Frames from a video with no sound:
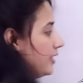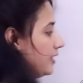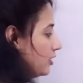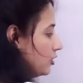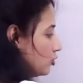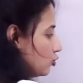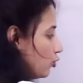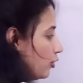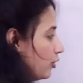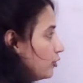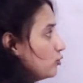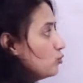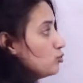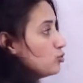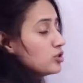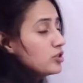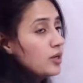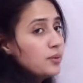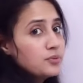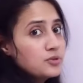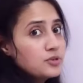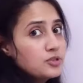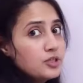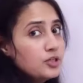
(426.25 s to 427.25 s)
it is going to
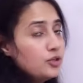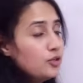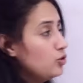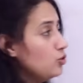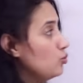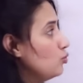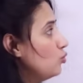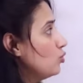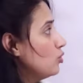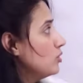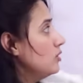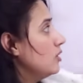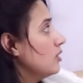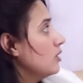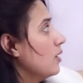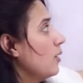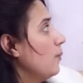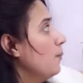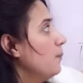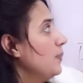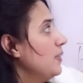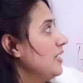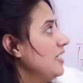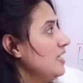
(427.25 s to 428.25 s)
substitute the
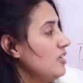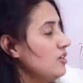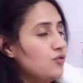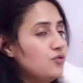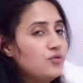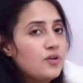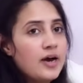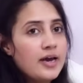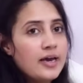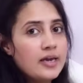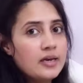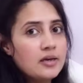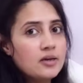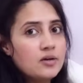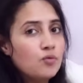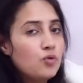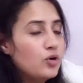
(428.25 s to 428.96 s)
complete file.